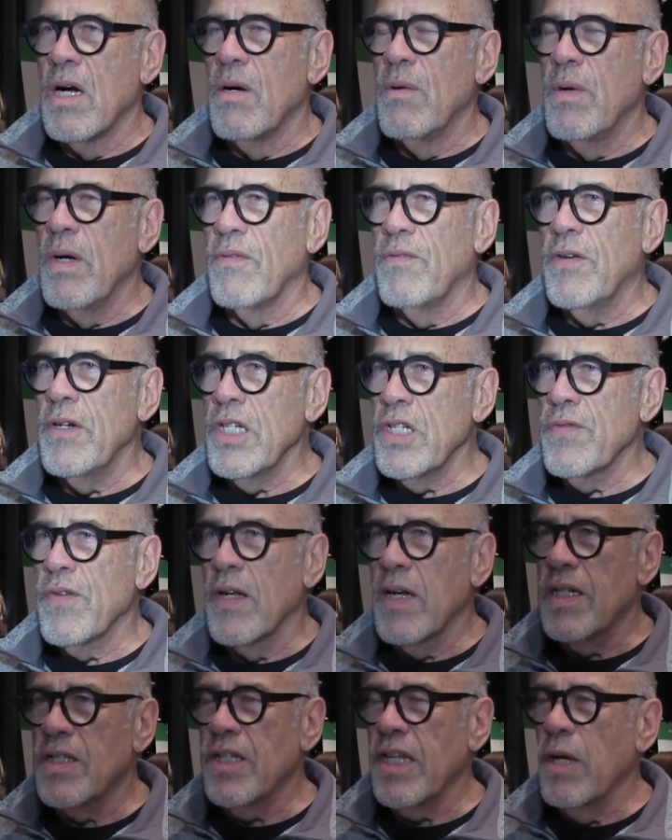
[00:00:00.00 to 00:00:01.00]
Well, first of
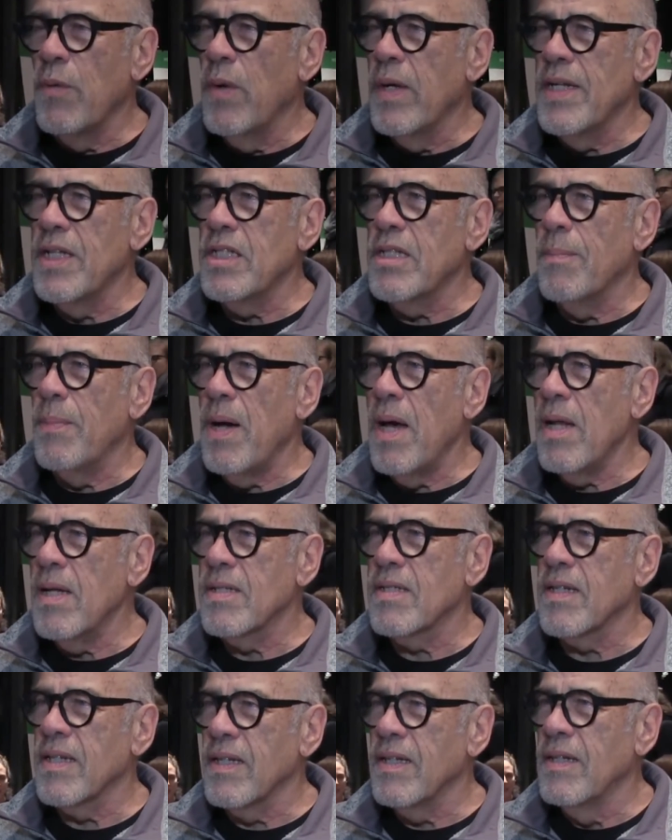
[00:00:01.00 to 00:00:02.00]
all, I'd say, what is the
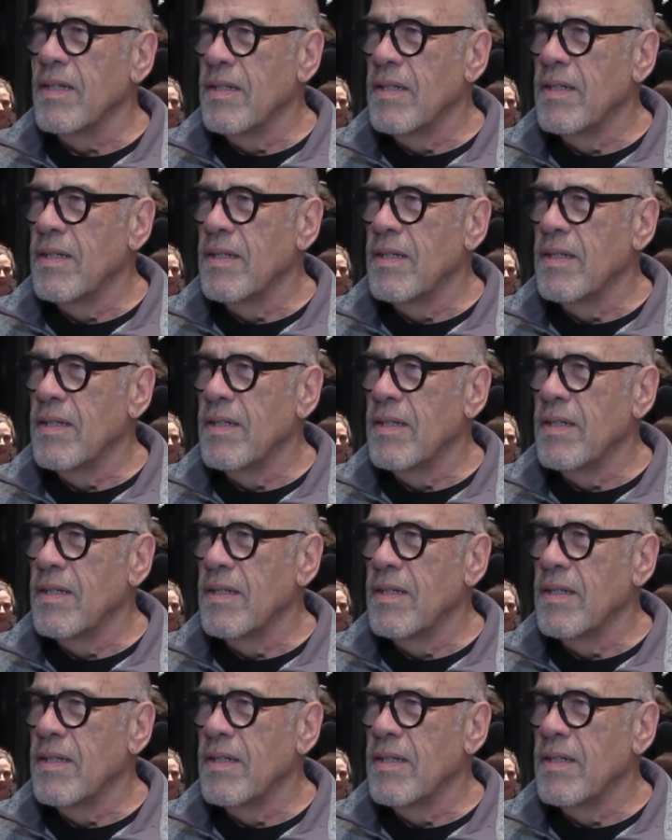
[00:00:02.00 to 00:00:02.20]
policy?